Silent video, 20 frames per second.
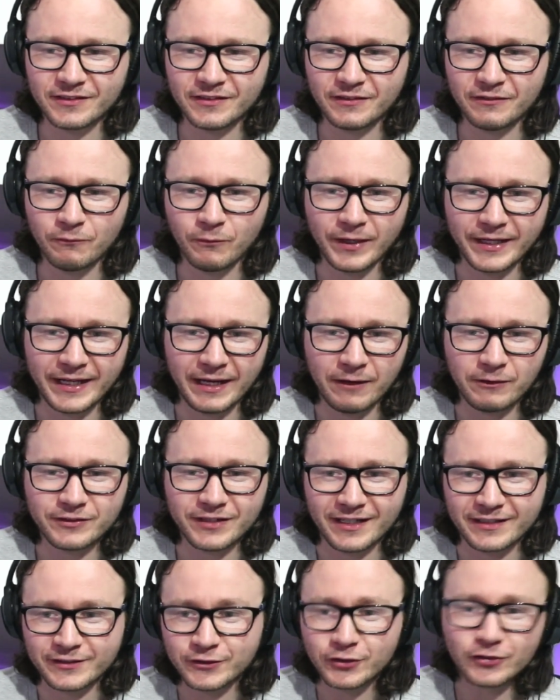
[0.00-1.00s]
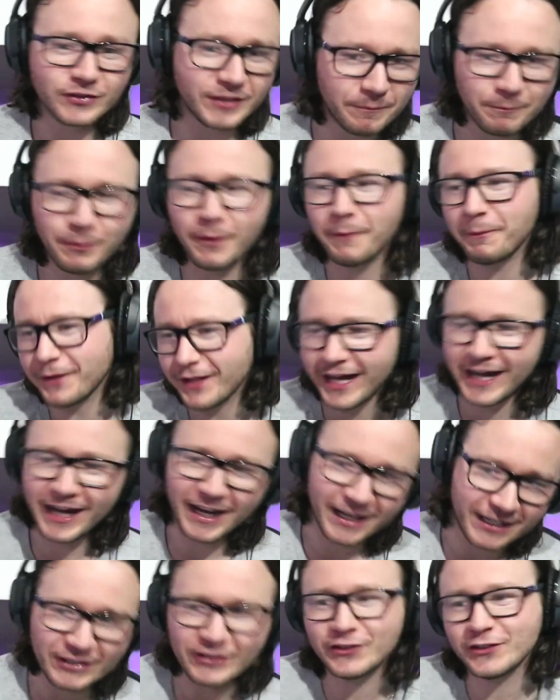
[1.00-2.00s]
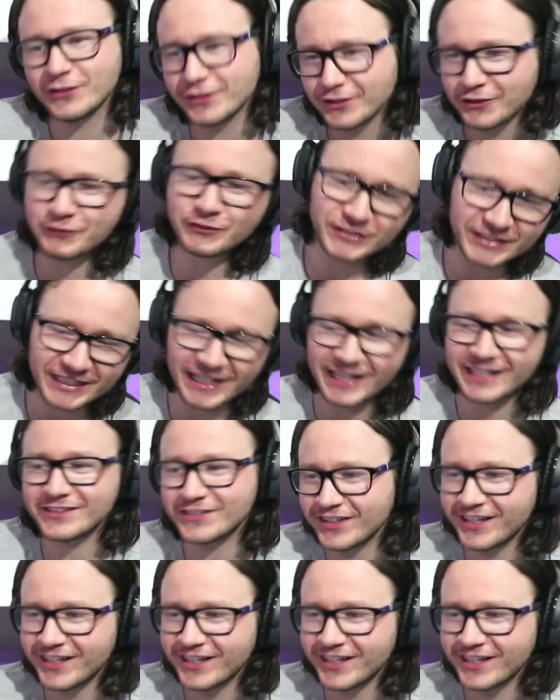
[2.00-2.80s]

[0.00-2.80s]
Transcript: when I was like, Justin, proper hardcore, loves Jess.